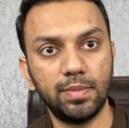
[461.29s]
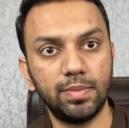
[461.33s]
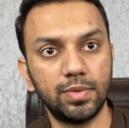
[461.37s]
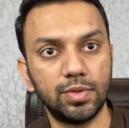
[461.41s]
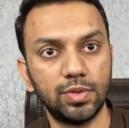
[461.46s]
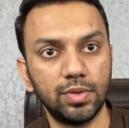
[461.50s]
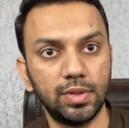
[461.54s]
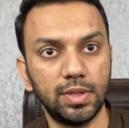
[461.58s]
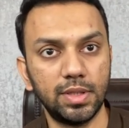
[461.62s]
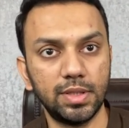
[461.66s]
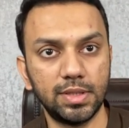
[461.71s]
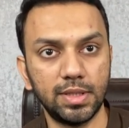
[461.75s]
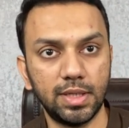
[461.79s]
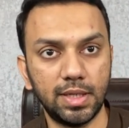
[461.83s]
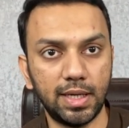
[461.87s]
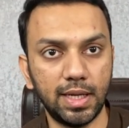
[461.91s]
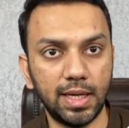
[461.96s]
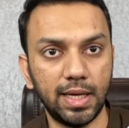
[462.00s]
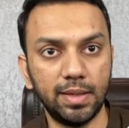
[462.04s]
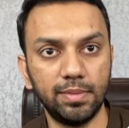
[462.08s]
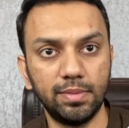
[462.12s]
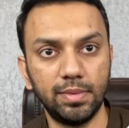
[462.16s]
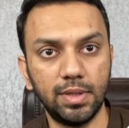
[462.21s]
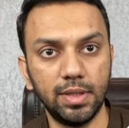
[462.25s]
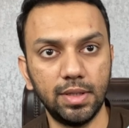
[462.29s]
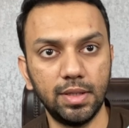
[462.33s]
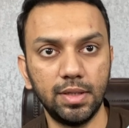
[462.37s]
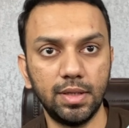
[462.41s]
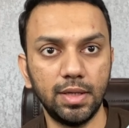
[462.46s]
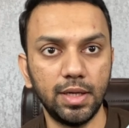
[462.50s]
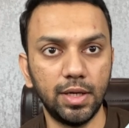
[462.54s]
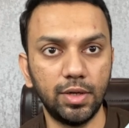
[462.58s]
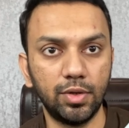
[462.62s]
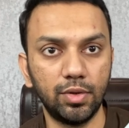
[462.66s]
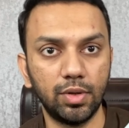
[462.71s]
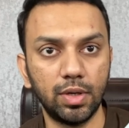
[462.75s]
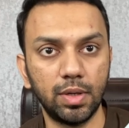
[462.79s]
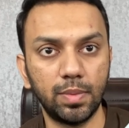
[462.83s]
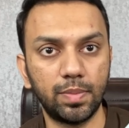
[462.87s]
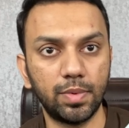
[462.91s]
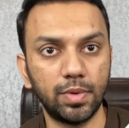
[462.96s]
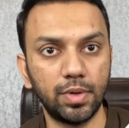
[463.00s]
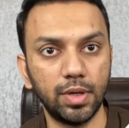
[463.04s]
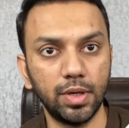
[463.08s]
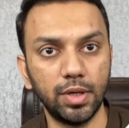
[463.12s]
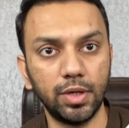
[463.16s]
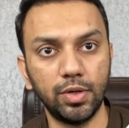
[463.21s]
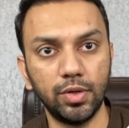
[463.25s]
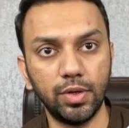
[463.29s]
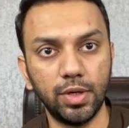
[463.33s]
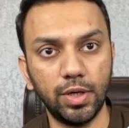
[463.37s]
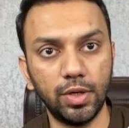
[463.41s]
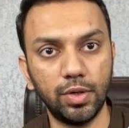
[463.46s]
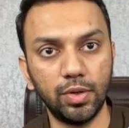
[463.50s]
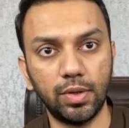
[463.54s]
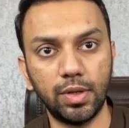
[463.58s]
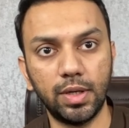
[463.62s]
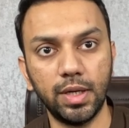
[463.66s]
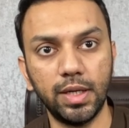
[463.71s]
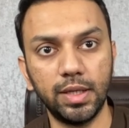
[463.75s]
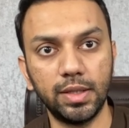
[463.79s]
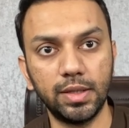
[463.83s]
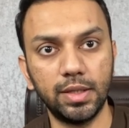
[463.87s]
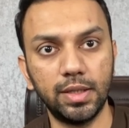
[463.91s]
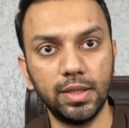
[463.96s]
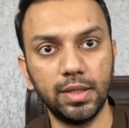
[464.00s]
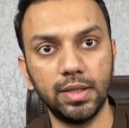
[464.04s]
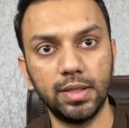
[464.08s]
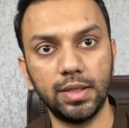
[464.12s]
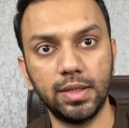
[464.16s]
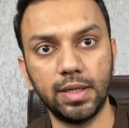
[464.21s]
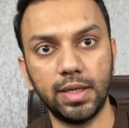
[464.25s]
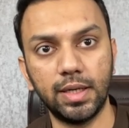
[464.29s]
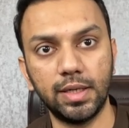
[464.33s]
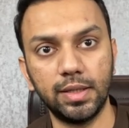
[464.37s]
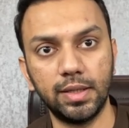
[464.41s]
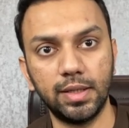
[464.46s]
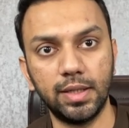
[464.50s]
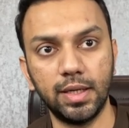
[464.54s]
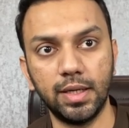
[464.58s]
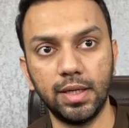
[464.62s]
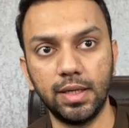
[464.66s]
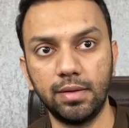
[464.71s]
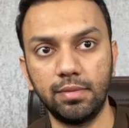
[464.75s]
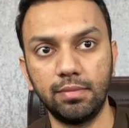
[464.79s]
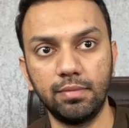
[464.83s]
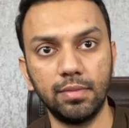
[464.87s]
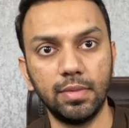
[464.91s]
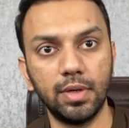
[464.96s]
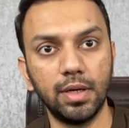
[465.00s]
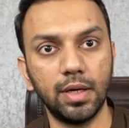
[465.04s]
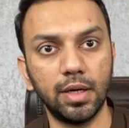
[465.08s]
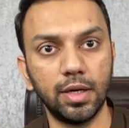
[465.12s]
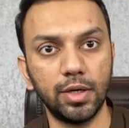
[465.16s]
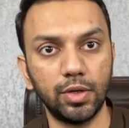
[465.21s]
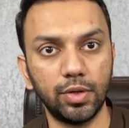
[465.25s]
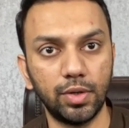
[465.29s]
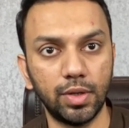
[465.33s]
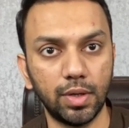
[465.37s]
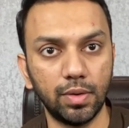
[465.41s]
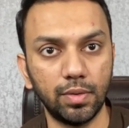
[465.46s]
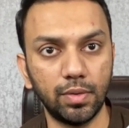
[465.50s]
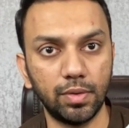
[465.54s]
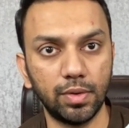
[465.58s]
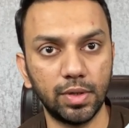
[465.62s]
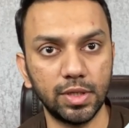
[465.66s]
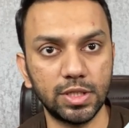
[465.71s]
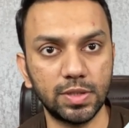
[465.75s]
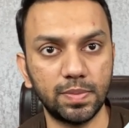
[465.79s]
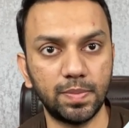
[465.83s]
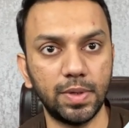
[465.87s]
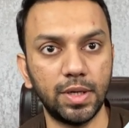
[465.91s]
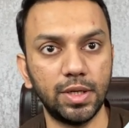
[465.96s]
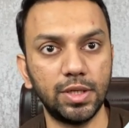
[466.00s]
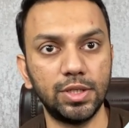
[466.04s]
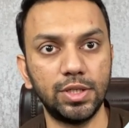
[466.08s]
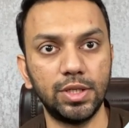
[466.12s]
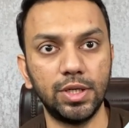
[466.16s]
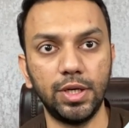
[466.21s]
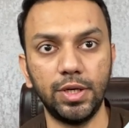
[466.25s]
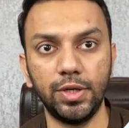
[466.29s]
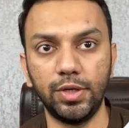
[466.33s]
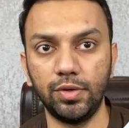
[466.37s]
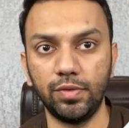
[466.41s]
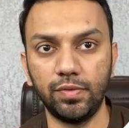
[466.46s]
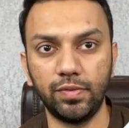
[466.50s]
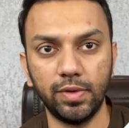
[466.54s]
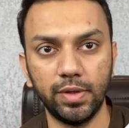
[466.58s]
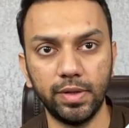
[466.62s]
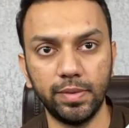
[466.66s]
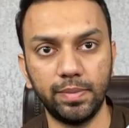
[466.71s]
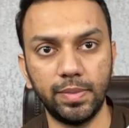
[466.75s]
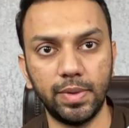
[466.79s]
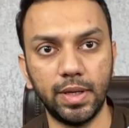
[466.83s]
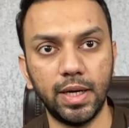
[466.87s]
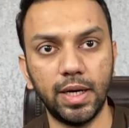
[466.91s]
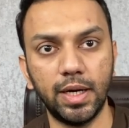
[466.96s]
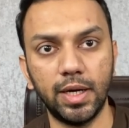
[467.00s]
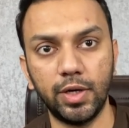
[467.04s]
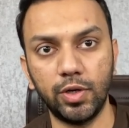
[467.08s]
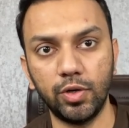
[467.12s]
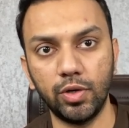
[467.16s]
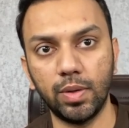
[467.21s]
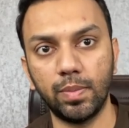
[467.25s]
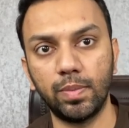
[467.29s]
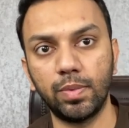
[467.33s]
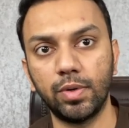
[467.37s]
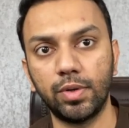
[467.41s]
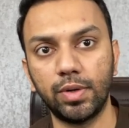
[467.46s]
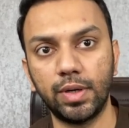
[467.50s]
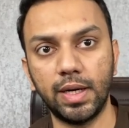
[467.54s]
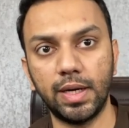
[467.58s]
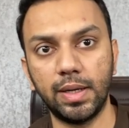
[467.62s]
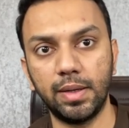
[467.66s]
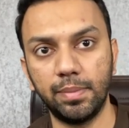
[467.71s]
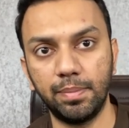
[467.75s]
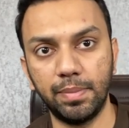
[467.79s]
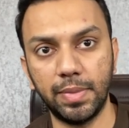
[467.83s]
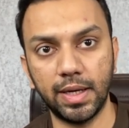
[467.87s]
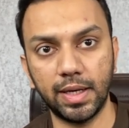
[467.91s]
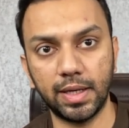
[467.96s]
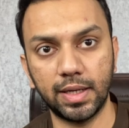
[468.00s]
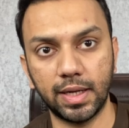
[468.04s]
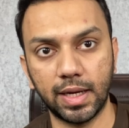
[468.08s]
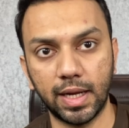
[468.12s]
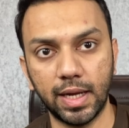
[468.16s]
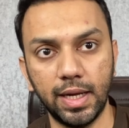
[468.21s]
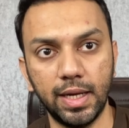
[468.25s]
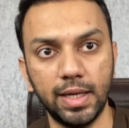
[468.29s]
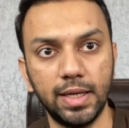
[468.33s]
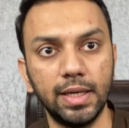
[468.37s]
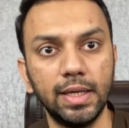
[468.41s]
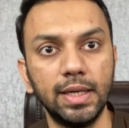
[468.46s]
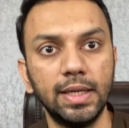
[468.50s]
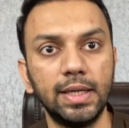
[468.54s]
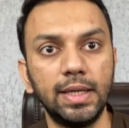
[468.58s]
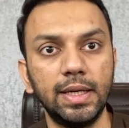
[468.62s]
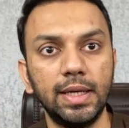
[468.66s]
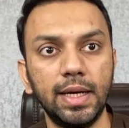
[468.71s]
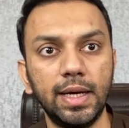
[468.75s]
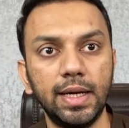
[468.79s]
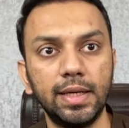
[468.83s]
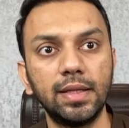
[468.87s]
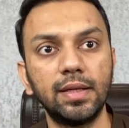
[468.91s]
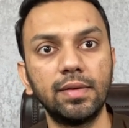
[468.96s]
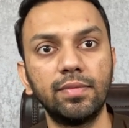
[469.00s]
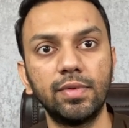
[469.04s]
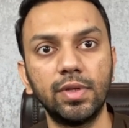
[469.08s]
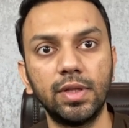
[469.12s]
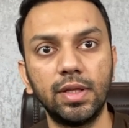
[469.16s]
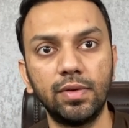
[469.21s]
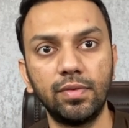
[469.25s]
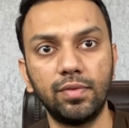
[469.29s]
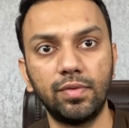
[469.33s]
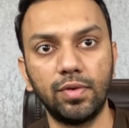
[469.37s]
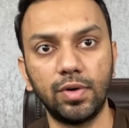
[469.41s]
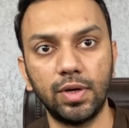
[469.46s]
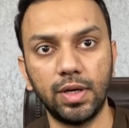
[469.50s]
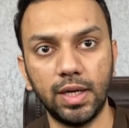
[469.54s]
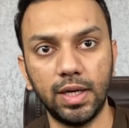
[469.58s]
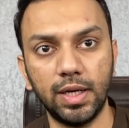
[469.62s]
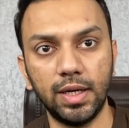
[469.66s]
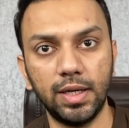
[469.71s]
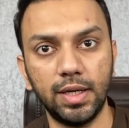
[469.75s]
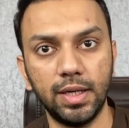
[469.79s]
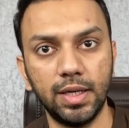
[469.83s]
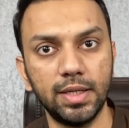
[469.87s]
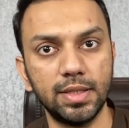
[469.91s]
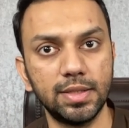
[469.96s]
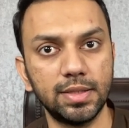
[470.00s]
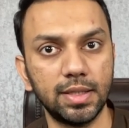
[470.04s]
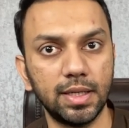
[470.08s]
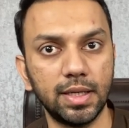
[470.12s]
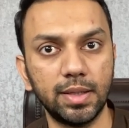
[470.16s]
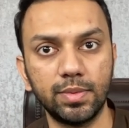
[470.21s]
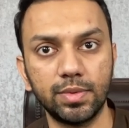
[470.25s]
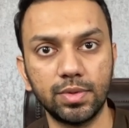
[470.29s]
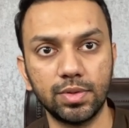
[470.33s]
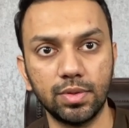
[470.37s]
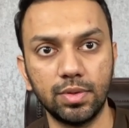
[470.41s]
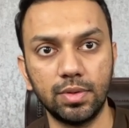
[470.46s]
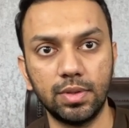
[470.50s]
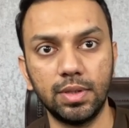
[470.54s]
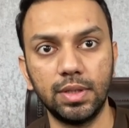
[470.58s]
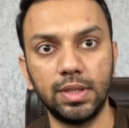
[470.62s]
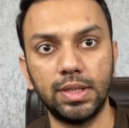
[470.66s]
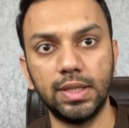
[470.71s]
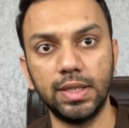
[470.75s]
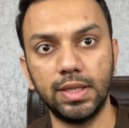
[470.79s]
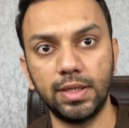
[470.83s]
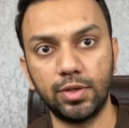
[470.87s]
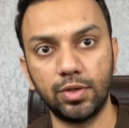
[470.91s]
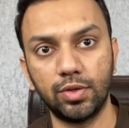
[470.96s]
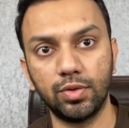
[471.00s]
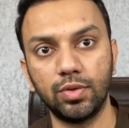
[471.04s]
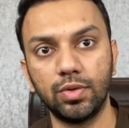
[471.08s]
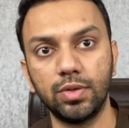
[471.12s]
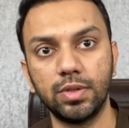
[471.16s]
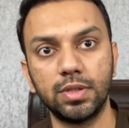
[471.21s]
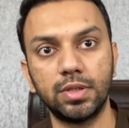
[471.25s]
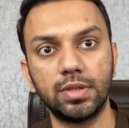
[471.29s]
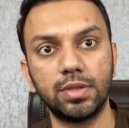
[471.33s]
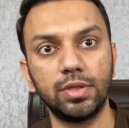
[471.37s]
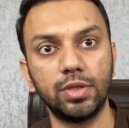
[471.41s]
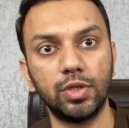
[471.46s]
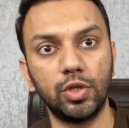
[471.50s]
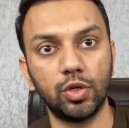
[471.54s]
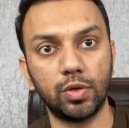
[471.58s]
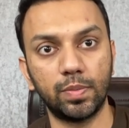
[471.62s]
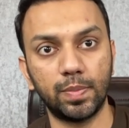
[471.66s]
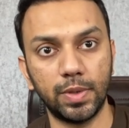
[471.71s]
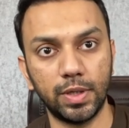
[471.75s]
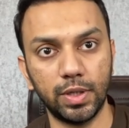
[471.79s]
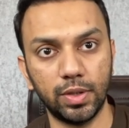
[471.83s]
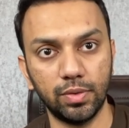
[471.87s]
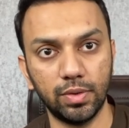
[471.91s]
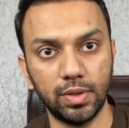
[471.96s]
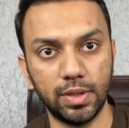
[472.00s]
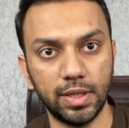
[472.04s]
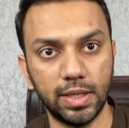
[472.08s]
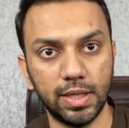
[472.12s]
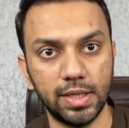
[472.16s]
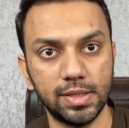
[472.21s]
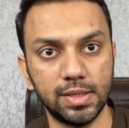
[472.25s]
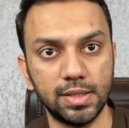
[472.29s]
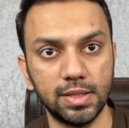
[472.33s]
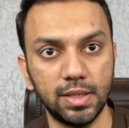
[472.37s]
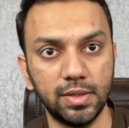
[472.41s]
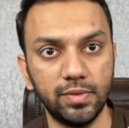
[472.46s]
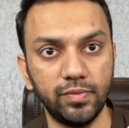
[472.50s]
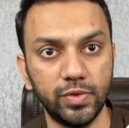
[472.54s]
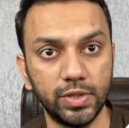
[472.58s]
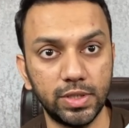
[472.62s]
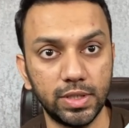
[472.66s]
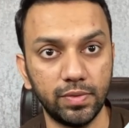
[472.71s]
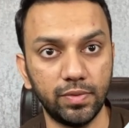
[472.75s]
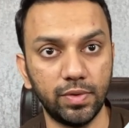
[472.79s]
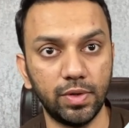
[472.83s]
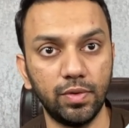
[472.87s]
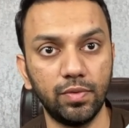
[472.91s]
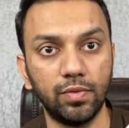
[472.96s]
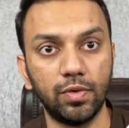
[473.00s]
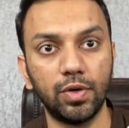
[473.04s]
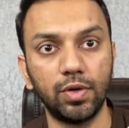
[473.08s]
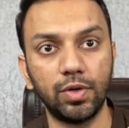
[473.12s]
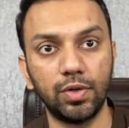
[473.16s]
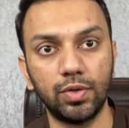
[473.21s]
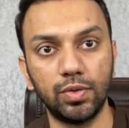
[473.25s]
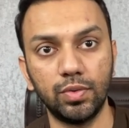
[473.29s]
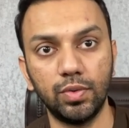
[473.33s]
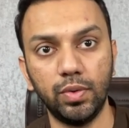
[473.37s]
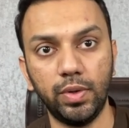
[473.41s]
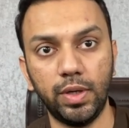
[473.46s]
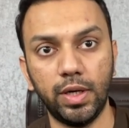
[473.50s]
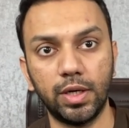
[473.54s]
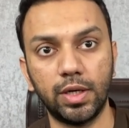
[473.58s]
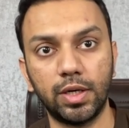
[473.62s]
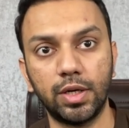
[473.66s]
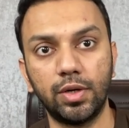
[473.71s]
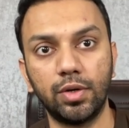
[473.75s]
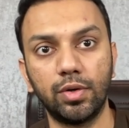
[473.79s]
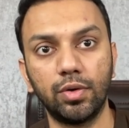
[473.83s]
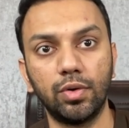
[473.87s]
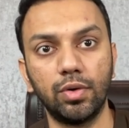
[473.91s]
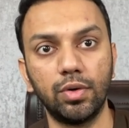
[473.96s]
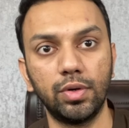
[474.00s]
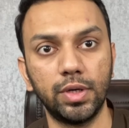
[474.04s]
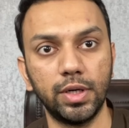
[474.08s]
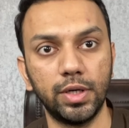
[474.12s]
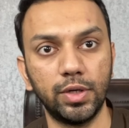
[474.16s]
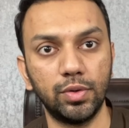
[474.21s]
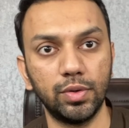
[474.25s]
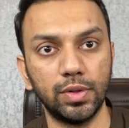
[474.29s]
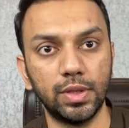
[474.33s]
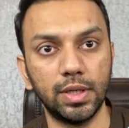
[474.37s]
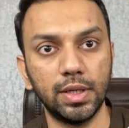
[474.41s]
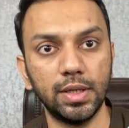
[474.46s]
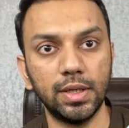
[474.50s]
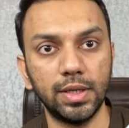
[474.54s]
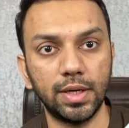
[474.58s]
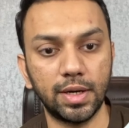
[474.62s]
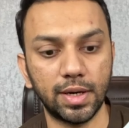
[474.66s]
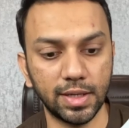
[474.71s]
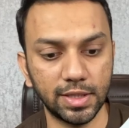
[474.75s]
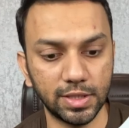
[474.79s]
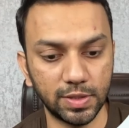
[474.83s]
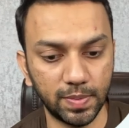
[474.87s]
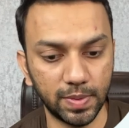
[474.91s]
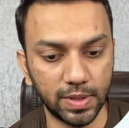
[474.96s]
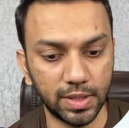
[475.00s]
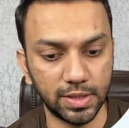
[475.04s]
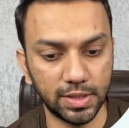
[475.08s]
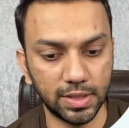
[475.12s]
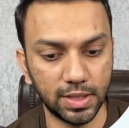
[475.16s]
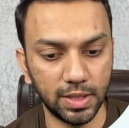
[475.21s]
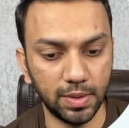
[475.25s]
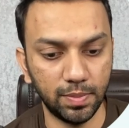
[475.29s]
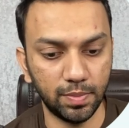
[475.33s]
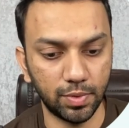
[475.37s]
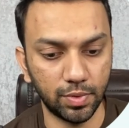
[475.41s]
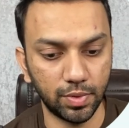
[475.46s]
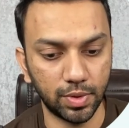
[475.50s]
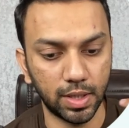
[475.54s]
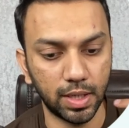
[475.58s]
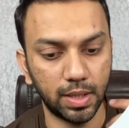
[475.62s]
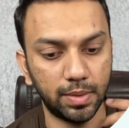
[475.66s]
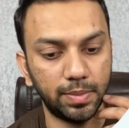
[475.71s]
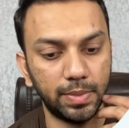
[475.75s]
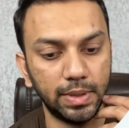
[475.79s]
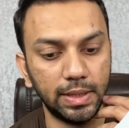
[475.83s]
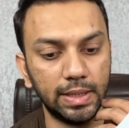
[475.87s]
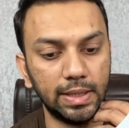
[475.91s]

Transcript: So there's a tab there, enroll a product. You need to click there, and then you download a spreadsheet, you fill up that, you upload that back again, and then within 48 days Amazon enrolls your particular SN, whichever you want to get enrolled into the transparency program.